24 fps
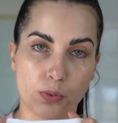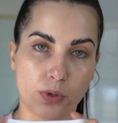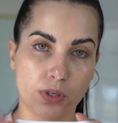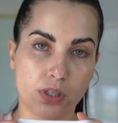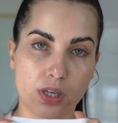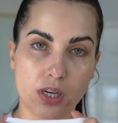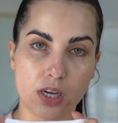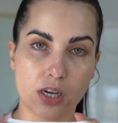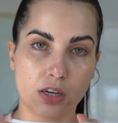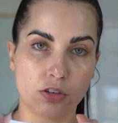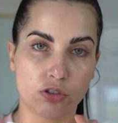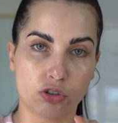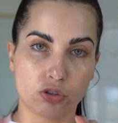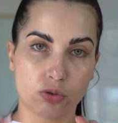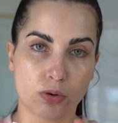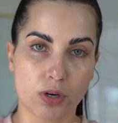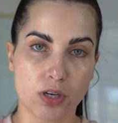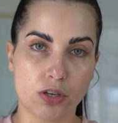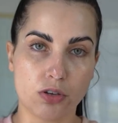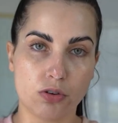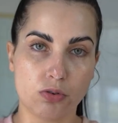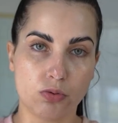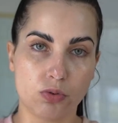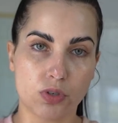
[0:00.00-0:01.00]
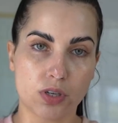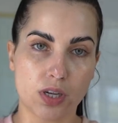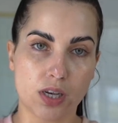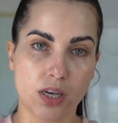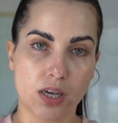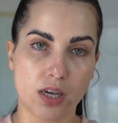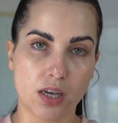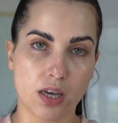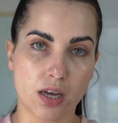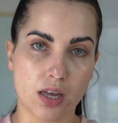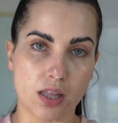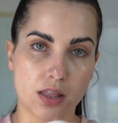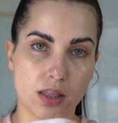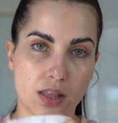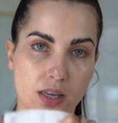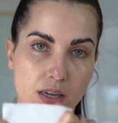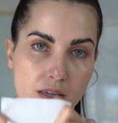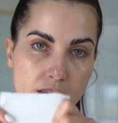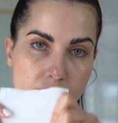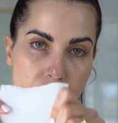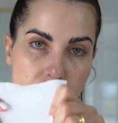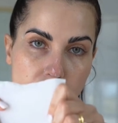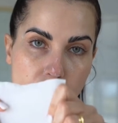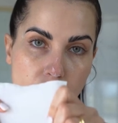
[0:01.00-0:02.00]
really enjoy using
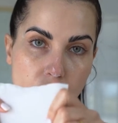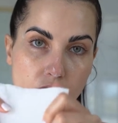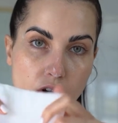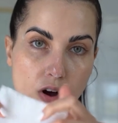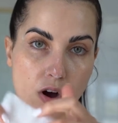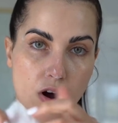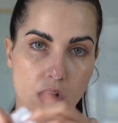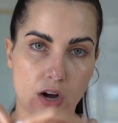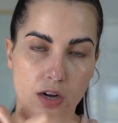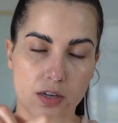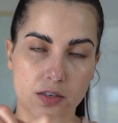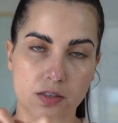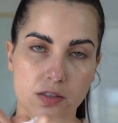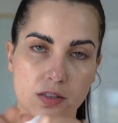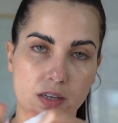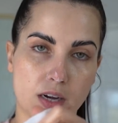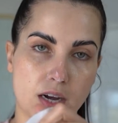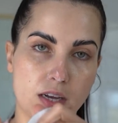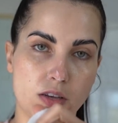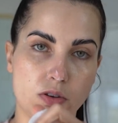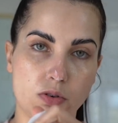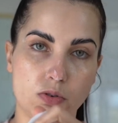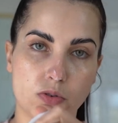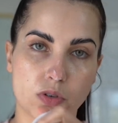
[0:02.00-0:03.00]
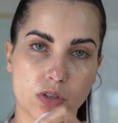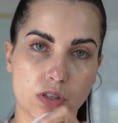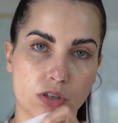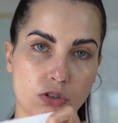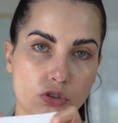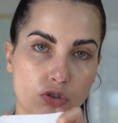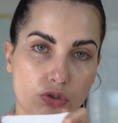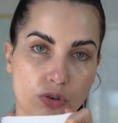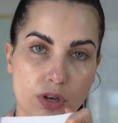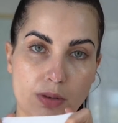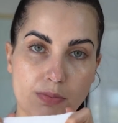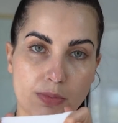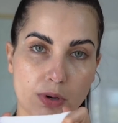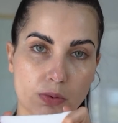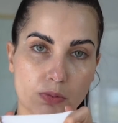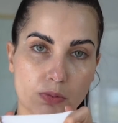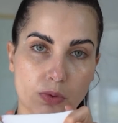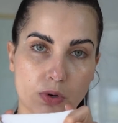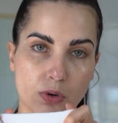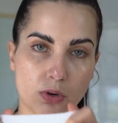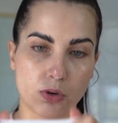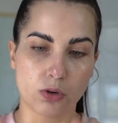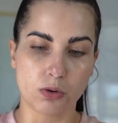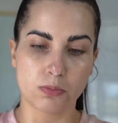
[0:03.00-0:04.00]
this gauze that I use in the treatment
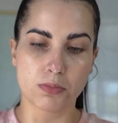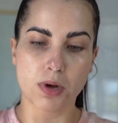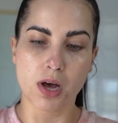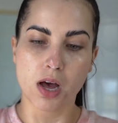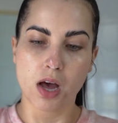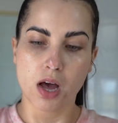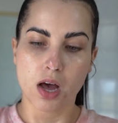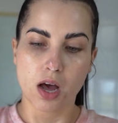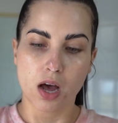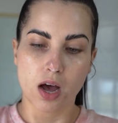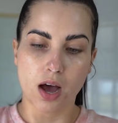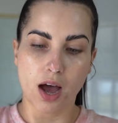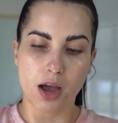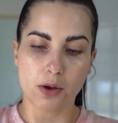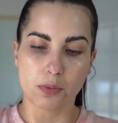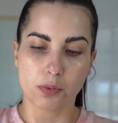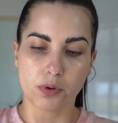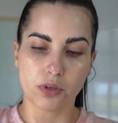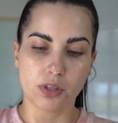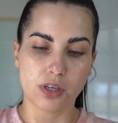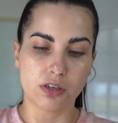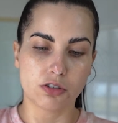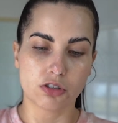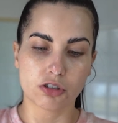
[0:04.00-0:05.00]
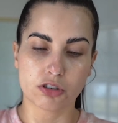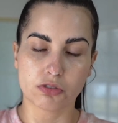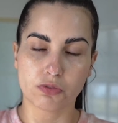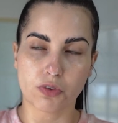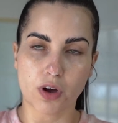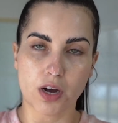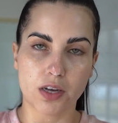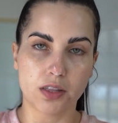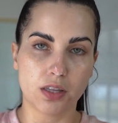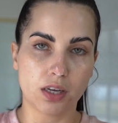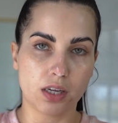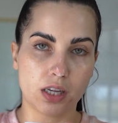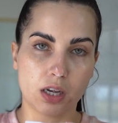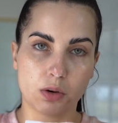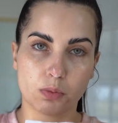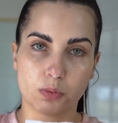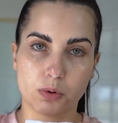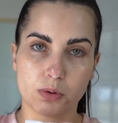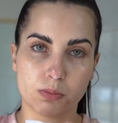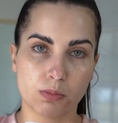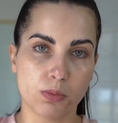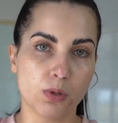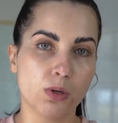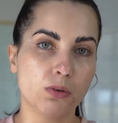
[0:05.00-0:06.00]
room. I really just find that it
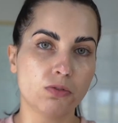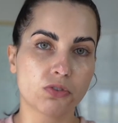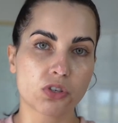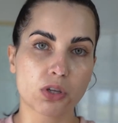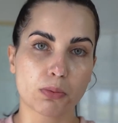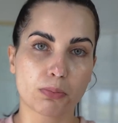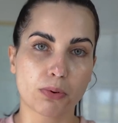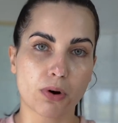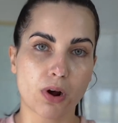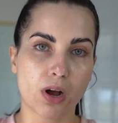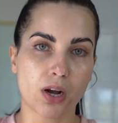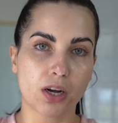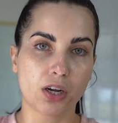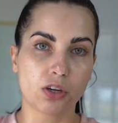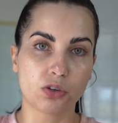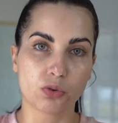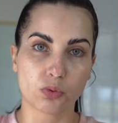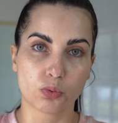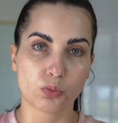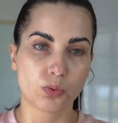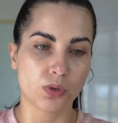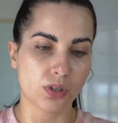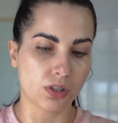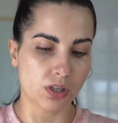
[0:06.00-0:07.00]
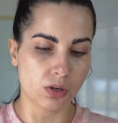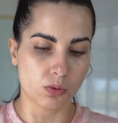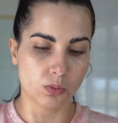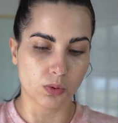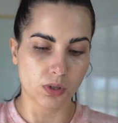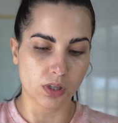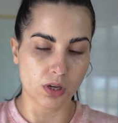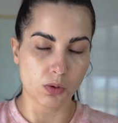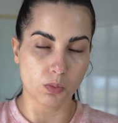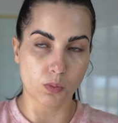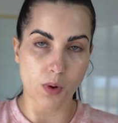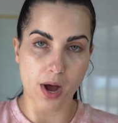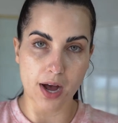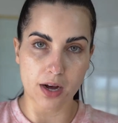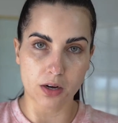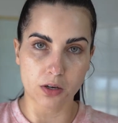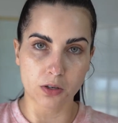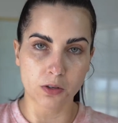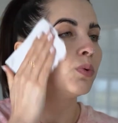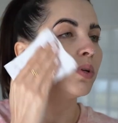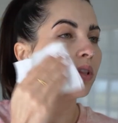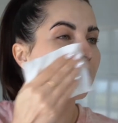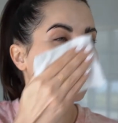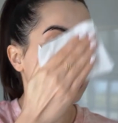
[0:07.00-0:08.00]
removes the product really, really
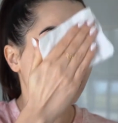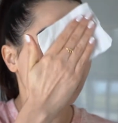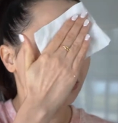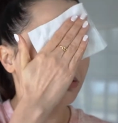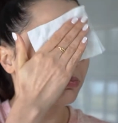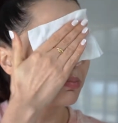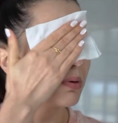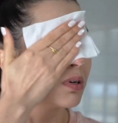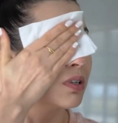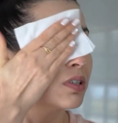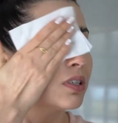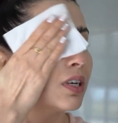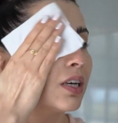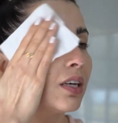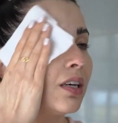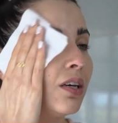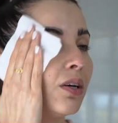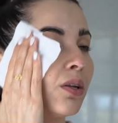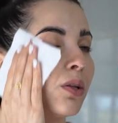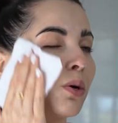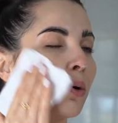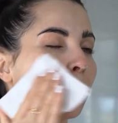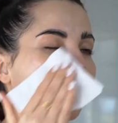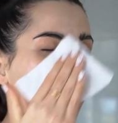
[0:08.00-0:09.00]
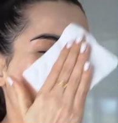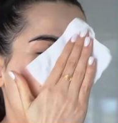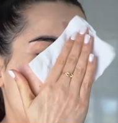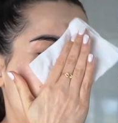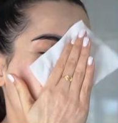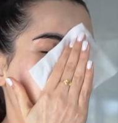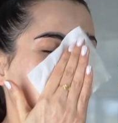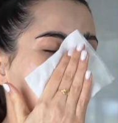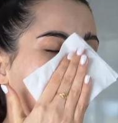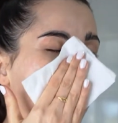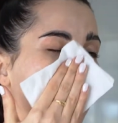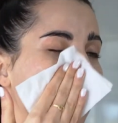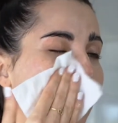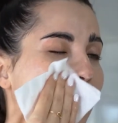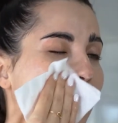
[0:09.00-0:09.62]
well. With this particular one,